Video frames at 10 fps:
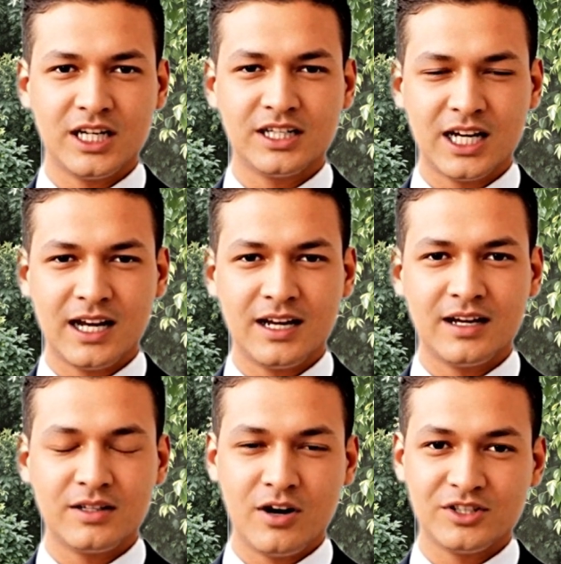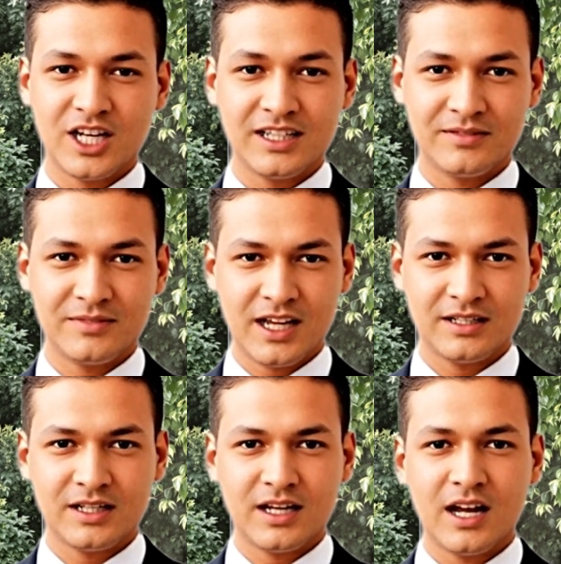intake, those kinds of
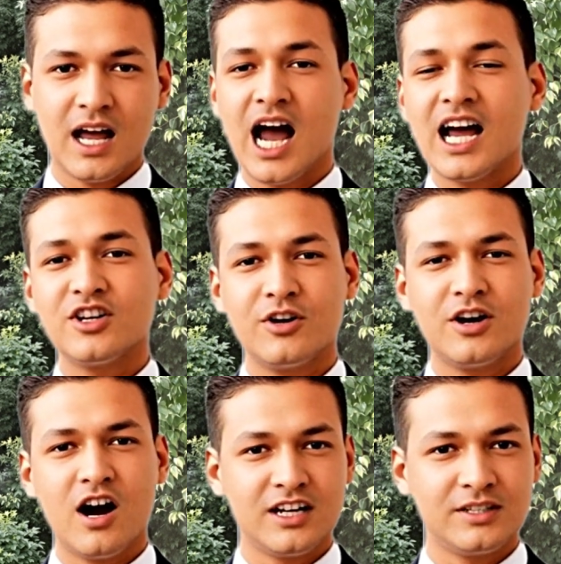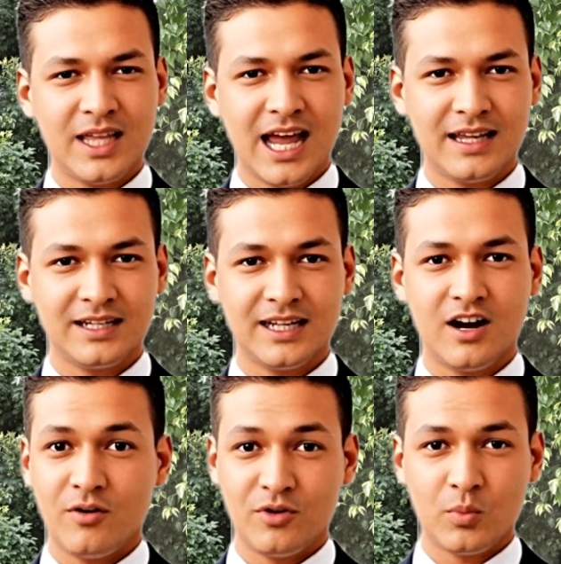things. High urine osmolality,
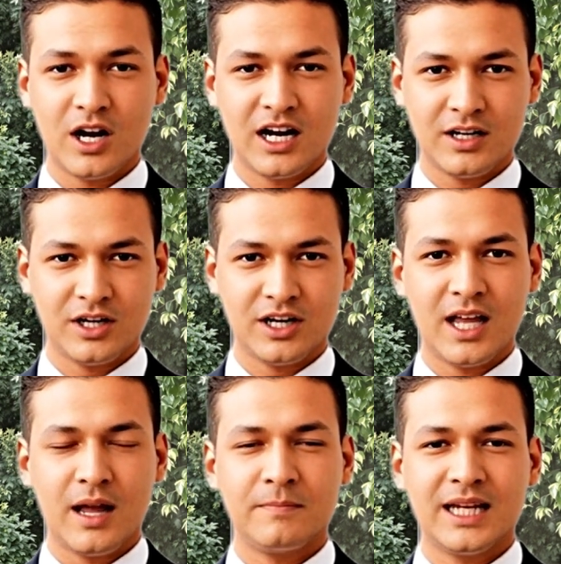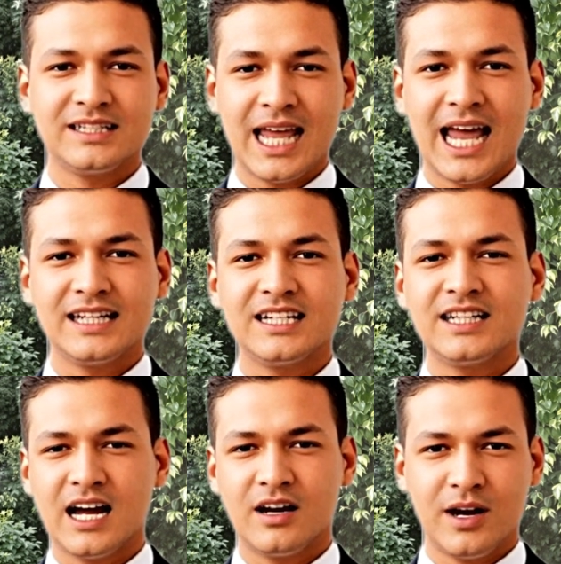over 100, means
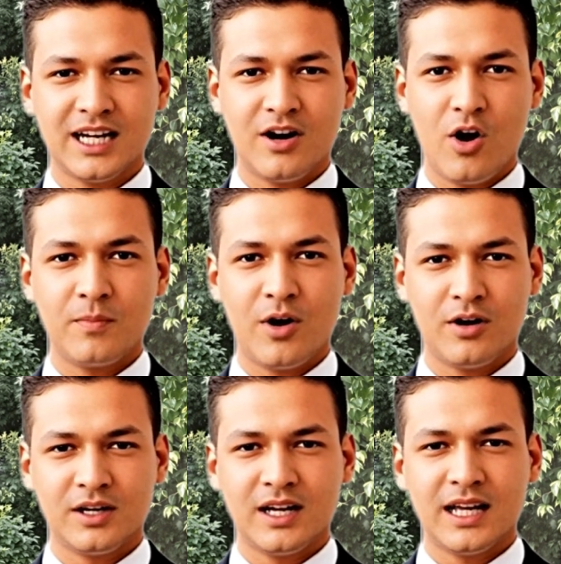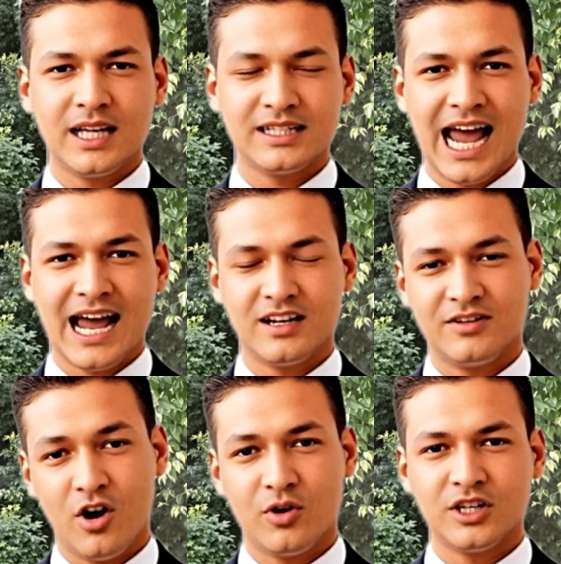antidiuretic hormone is active
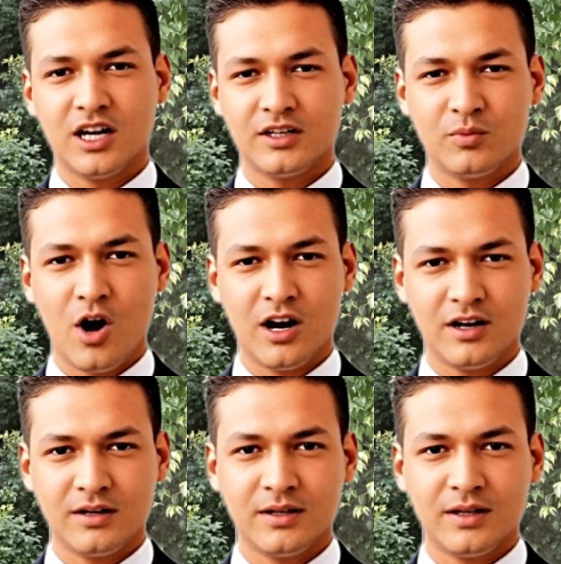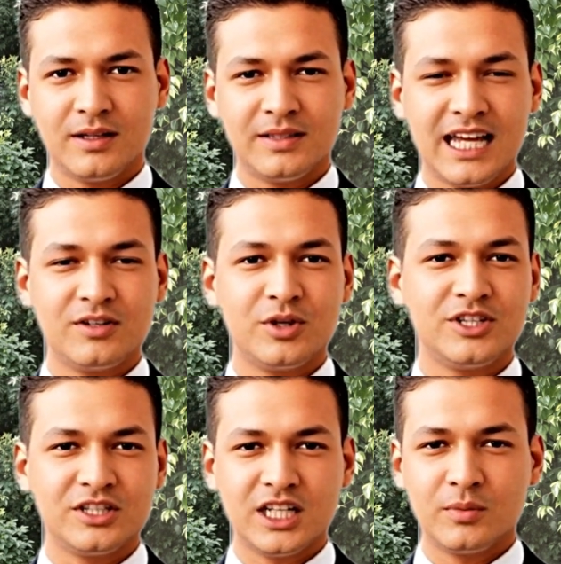and holding on to water. That's what
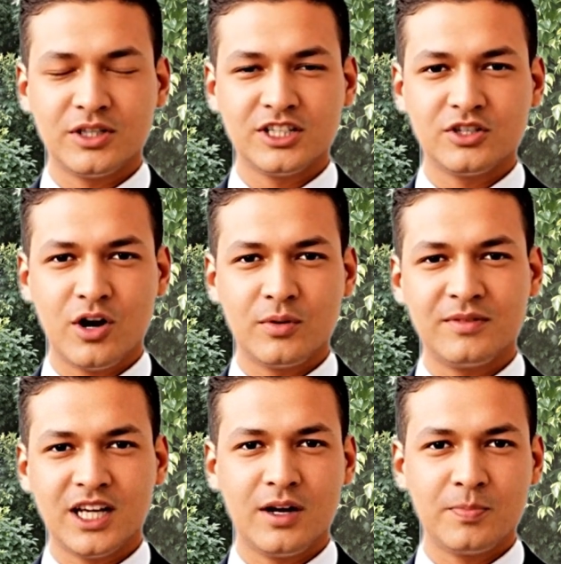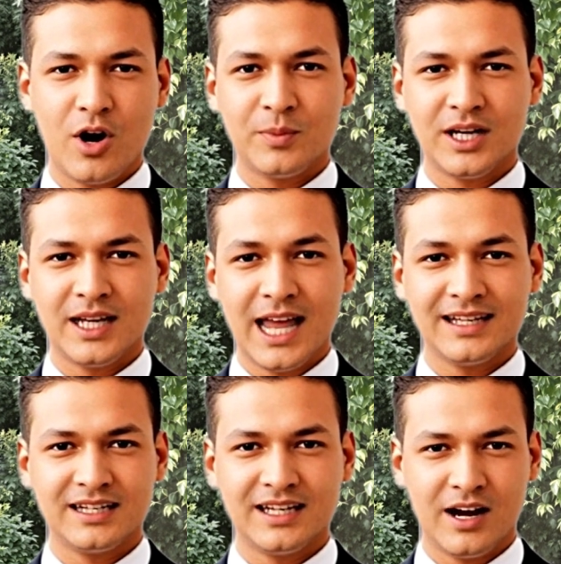you see with syndrome of inappropriate
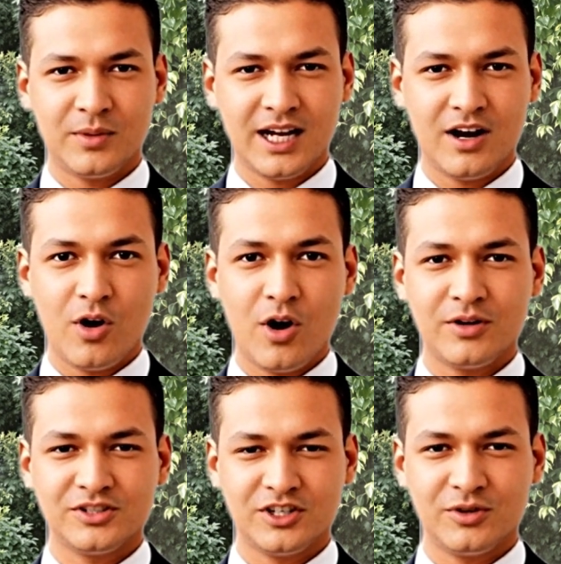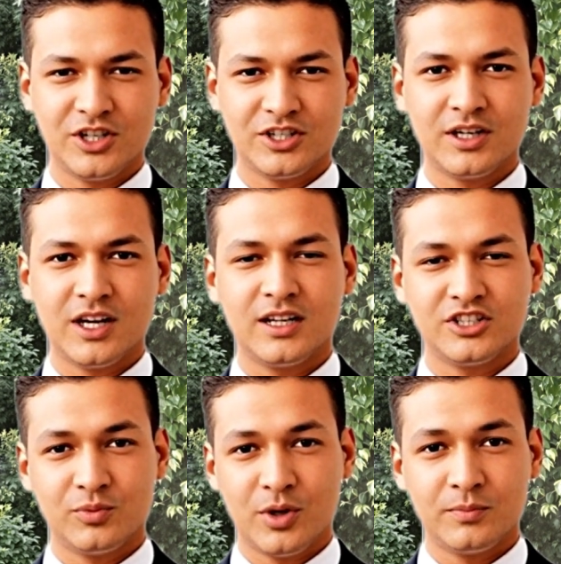antidiuretic hormone secretion,
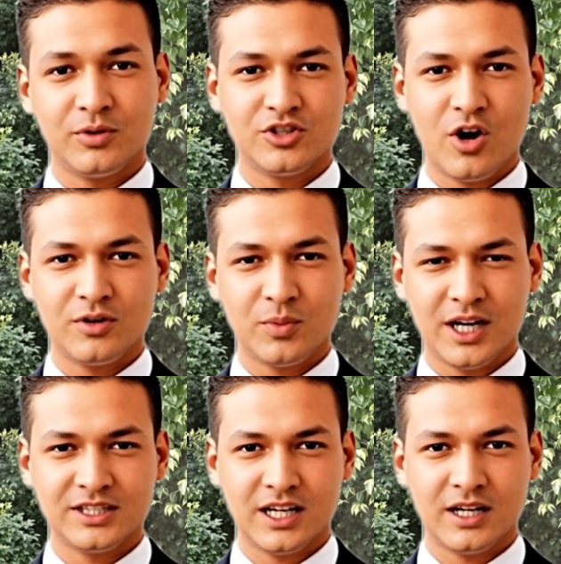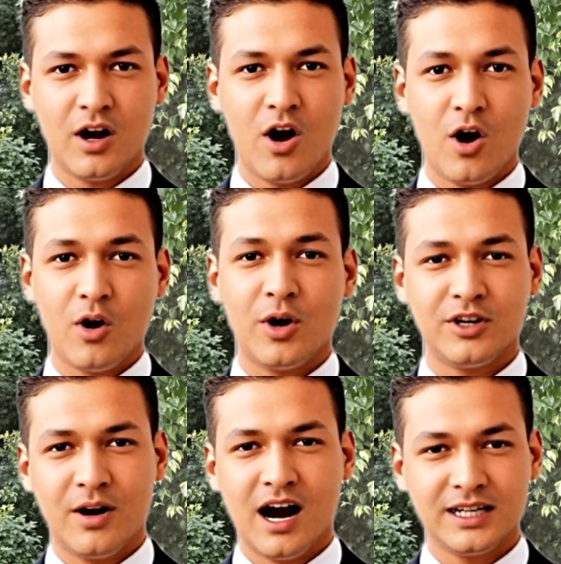cerebral salt wasting, or when
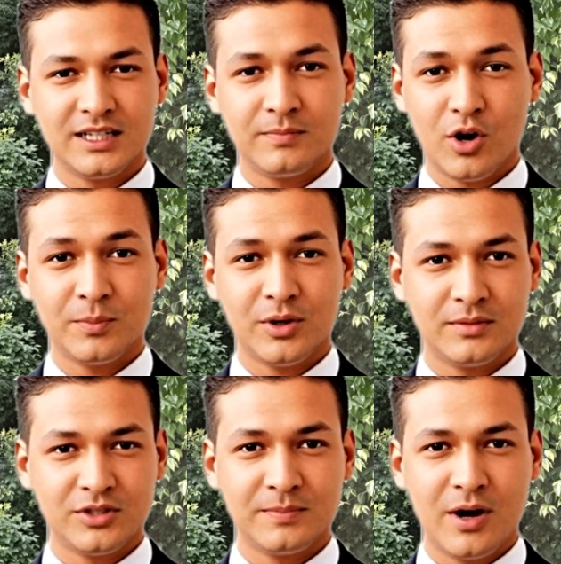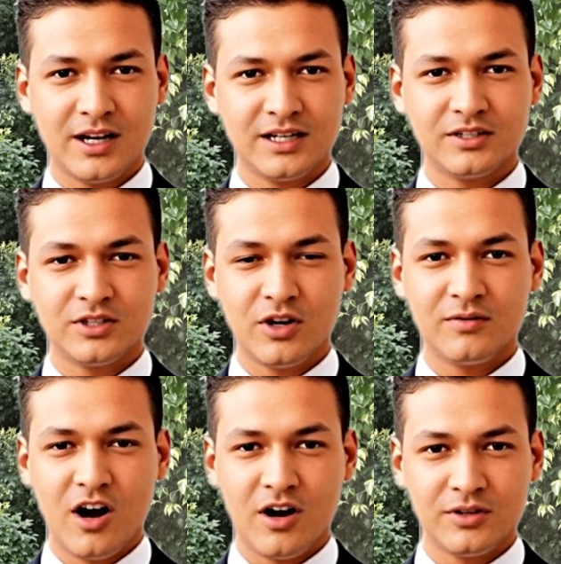your body's appropriately responding to low
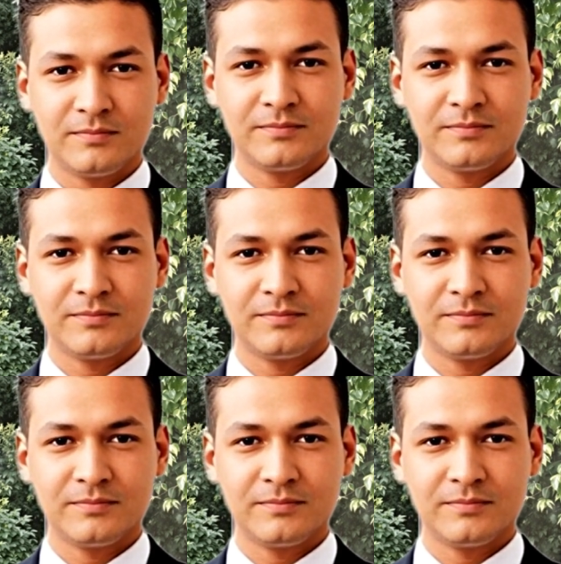volume.